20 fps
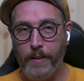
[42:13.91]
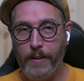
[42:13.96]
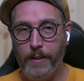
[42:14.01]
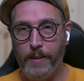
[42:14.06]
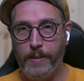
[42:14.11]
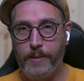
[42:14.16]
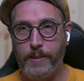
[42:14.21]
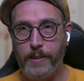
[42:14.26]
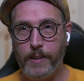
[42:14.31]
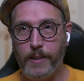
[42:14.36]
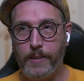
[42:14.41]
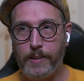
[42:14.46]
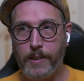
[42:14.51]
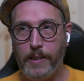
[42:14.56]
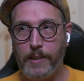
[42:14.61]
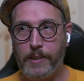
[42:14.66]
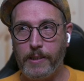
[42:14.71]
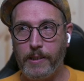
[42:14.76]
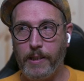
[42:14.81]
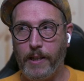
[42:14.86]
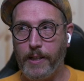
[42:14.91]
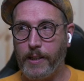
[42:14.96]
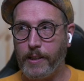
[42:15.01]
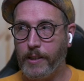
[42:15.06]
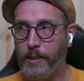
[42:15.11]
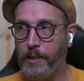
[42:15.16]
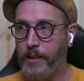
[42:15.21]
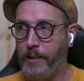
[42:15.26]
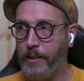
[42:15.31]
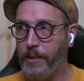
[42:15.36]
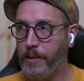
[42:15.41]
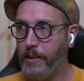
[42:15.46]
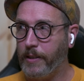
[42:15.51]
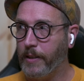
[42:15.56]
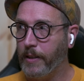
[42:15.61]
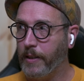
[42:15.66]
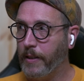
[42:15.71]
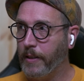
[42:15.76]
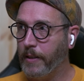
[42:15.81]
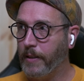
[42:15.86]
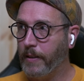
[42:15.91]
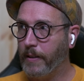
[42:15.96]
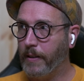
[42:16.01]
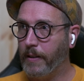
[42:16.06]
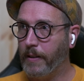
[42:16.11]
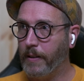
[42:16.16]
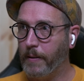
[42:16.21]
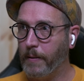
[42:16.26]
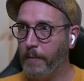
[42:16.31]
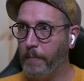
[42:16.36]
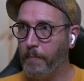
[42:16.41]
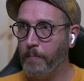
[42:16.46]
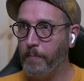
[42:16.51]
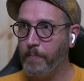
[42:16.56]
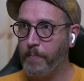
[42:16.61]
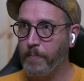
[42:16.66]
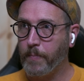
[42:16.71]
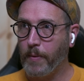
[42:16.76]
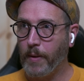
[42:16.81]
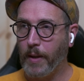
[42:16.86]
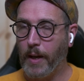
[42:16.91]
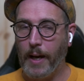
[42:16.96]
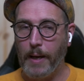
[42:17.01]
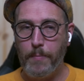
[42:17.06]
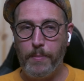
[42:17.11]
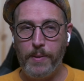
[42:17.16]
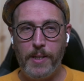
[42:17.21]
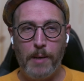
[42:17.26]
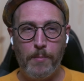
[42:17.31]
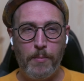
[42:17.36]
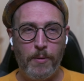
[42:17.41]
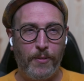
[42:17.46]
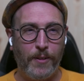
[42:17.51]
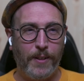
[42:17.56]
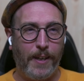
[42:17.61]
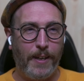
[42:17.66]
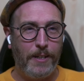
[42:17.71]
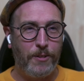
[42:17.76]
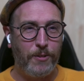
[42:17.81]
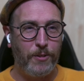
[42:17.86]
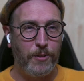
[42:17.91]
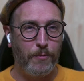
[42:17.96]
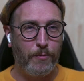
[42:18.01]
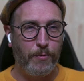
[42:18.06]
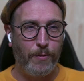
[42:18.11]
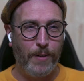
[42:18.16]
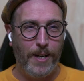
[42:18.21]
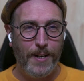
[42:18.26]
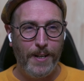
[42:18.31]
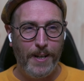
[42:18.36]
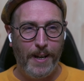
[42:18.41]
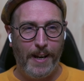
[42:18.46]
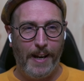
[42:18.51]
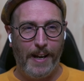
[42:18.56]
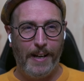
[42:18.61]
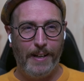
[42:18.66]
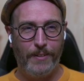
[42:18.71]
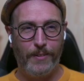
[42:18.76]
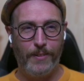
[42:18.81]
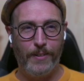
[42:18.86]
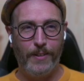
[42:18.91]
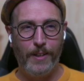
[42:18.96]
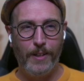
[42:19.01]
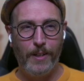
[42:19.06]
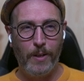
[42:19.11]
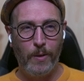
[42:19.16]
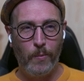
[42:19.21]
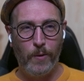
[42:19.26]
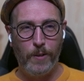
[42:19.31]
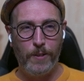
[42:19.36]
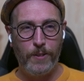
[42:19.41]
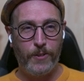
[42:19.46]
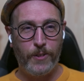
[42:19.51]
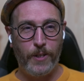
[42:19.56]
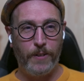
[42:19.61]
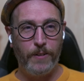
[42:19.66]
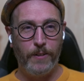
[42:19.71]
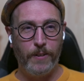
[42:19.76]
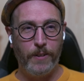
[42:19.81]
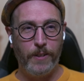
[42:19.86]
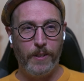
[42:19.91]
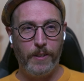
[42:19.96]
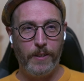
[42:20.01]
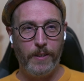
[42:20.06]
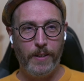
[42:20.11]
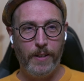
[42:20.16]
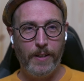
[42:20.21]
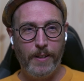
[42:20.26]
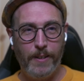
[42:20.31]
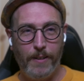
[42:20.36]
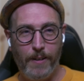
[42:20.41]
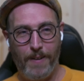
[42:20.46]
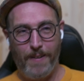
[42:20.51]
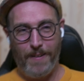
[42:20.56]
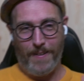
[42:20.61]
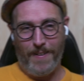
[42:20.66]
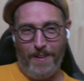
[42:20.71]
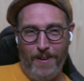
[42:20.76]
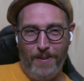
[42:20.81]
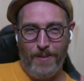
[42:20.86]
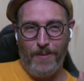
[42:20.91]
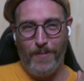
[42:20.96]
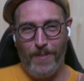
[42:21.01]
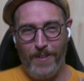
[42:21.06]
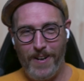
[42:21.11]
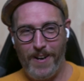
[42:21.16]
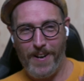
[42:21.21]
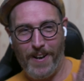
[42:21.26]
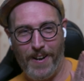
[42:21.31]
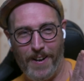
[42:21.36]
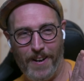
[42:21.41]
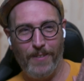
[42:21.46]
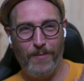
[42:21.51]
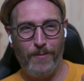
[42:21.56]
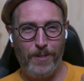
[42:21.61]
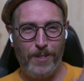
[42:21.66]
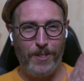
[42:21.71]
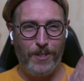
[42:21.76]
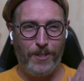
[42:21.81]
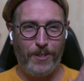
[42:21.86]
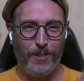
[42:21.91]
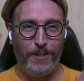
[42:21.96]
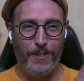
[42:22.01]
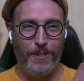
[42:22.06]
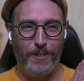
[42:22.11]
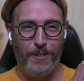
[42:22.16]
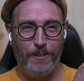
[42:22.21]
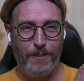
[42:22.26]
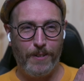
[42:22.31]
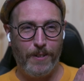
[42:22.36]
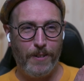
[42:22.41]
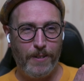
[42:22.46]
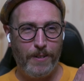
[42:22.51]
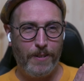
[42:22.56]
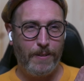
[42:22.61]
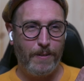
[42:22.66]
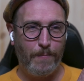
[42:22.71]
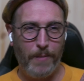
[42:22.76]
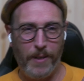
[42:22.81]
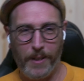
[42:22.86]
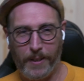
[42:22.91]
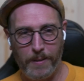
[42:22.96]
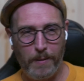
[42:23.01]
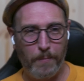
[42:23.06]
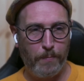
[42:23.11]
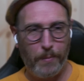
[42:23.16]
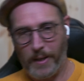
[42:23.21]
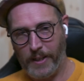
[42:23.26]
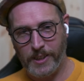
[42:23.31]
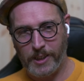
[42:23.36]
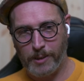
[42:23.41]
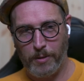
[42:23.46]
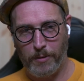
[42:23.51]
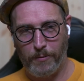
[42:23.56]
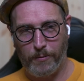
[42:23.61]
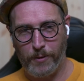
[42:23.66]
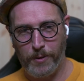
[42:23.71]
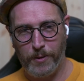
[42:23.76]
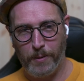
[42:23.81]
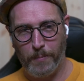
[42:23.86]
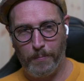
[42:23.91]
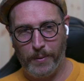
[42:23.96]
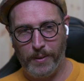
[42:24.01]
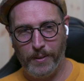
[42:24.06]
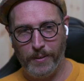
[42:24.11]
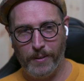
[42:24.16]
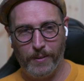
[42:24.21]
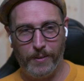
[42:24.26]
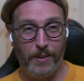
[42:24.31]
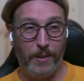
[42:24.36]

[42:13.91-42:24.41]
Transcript: It's like the IBMification of Red Hat, where suddenly, oh yeah, we're just going to make it impossible for you to build.